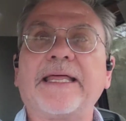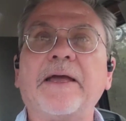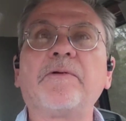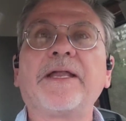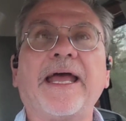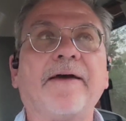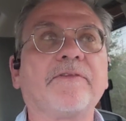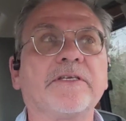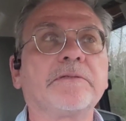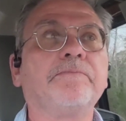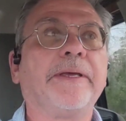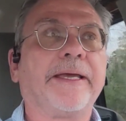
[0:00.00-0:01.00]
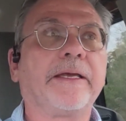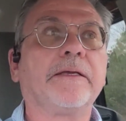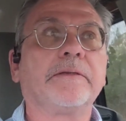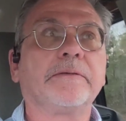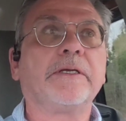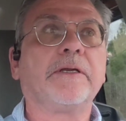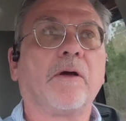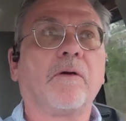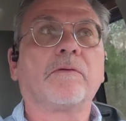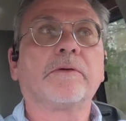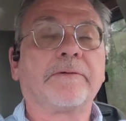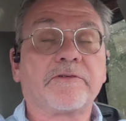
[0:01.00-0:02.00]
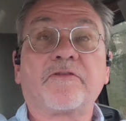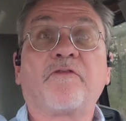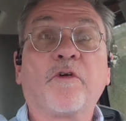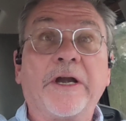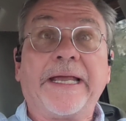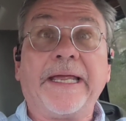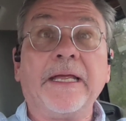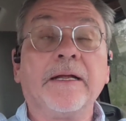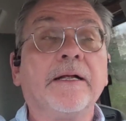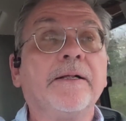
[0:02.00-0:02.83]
they would have this big, it was free,